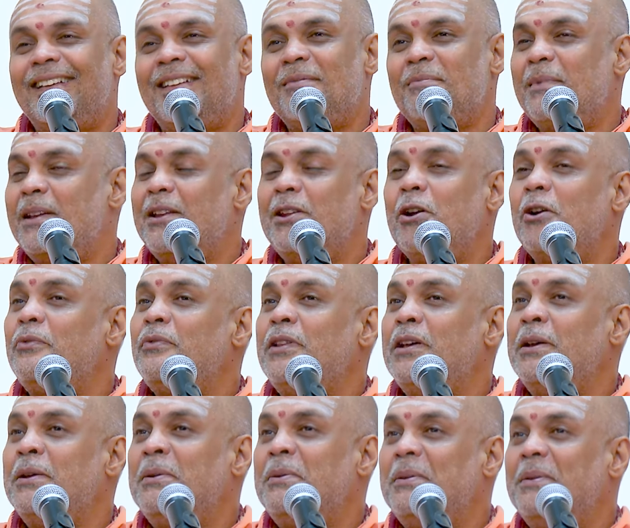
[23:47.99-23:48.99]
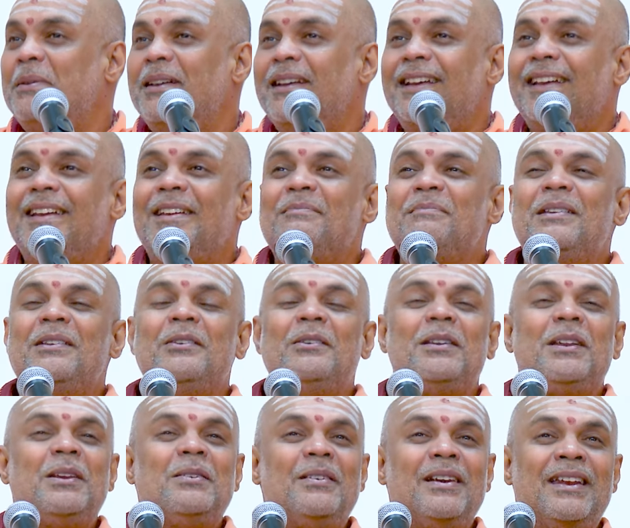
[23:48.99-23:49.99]
many of them may
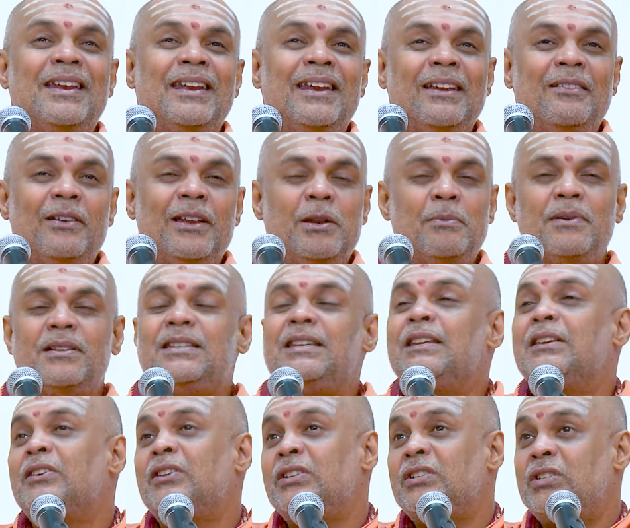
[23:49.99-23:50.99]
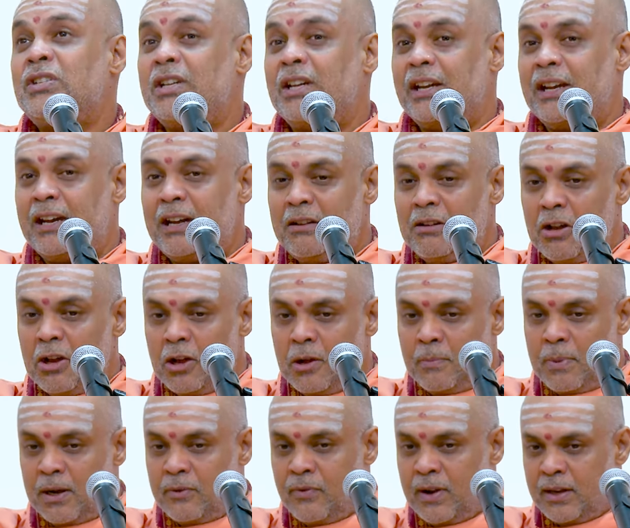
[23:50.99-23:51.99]
not even very much interested,
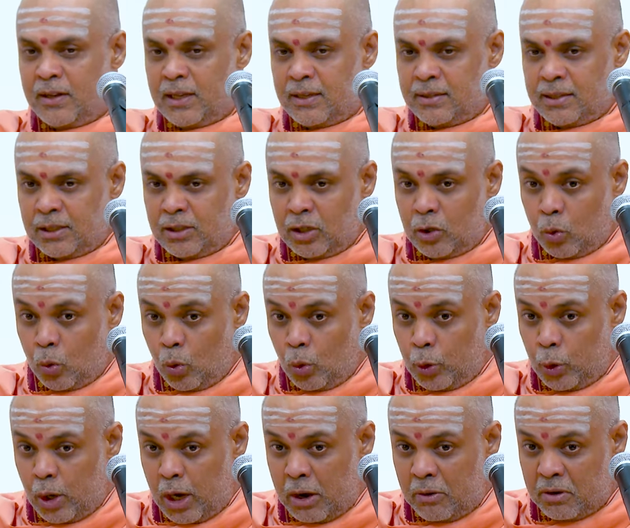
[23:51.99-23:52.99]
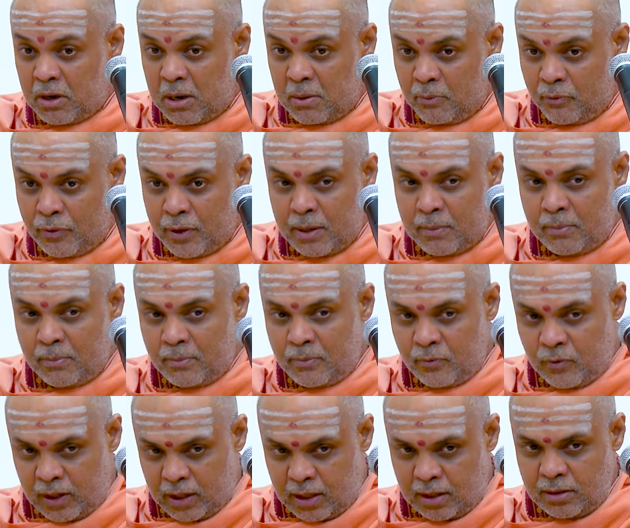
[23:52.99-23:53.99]
but when they say that, oh, you have come from
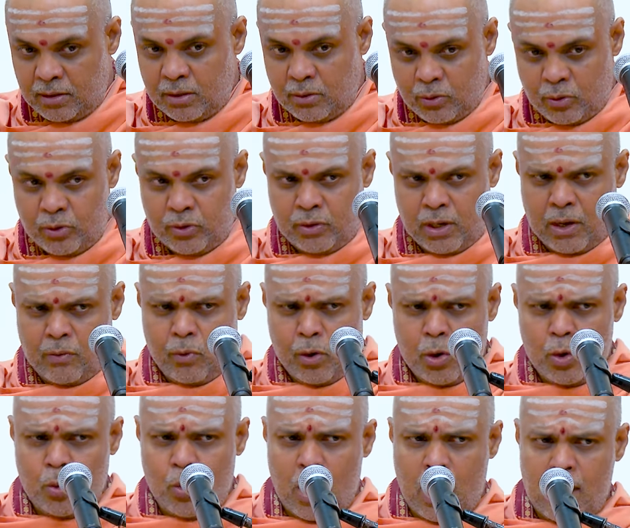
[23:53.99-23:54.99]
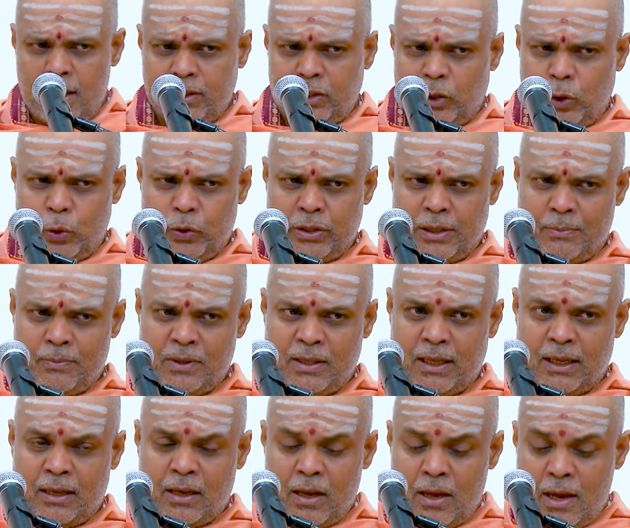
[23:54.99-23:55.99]
Vedanta course, I want to ask you
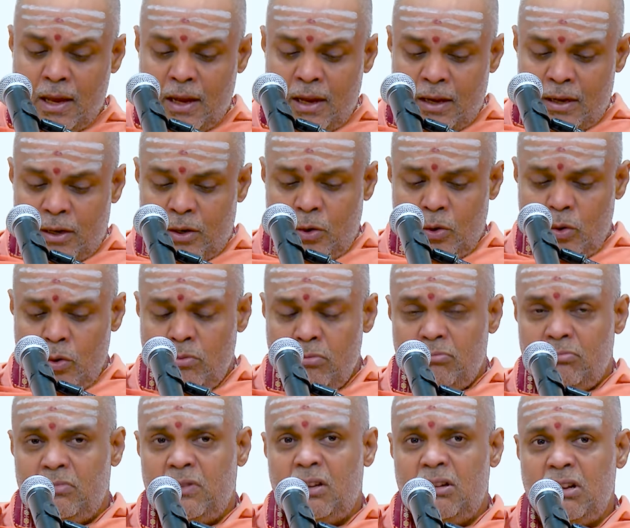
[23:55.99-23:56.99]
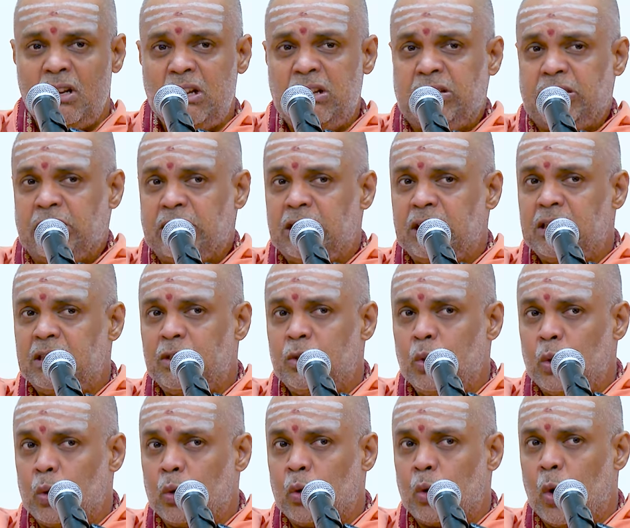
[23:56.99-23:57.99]
something. There is this,
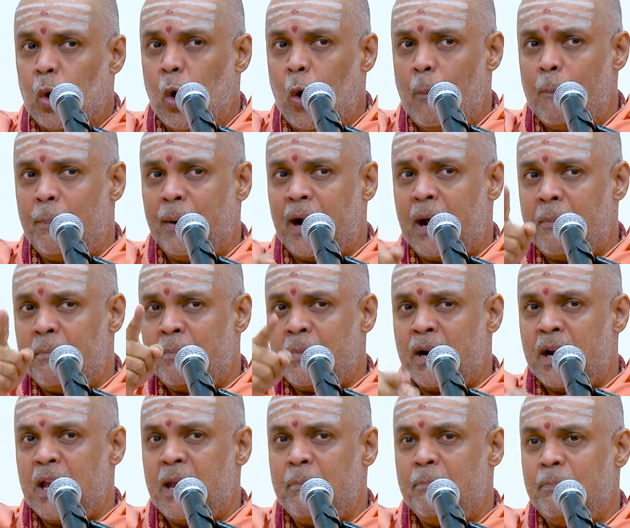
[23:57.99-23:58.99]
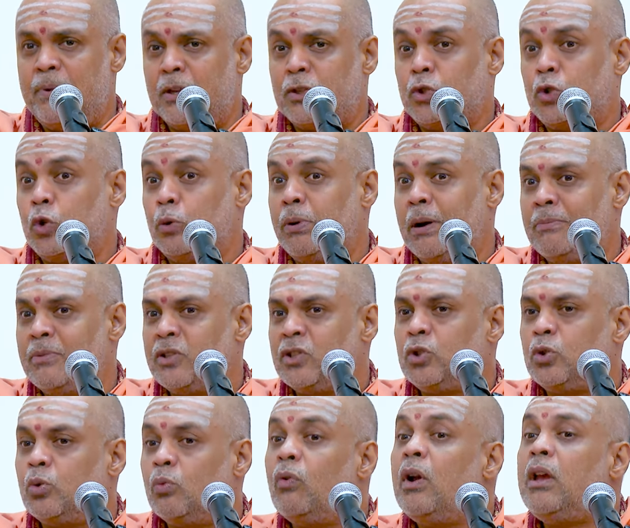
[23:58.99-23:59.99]
go Brahmanebhya
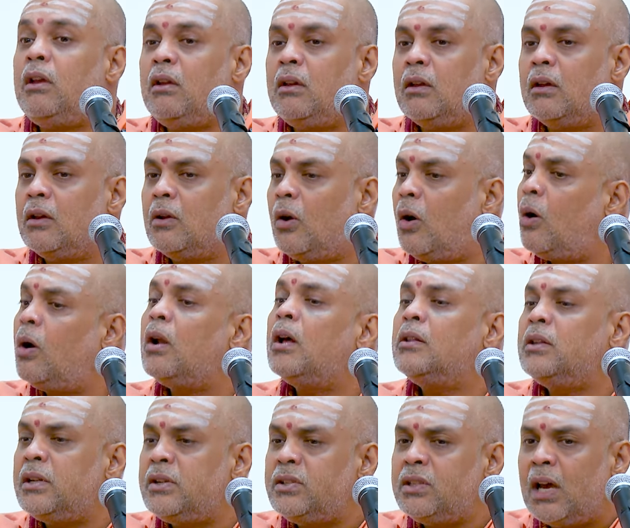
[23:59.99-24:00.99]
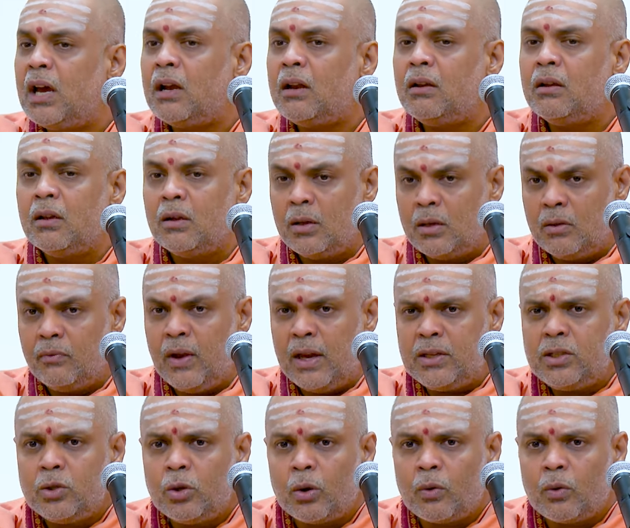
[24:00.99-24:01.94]
Shubhamastu. Why? All others are waste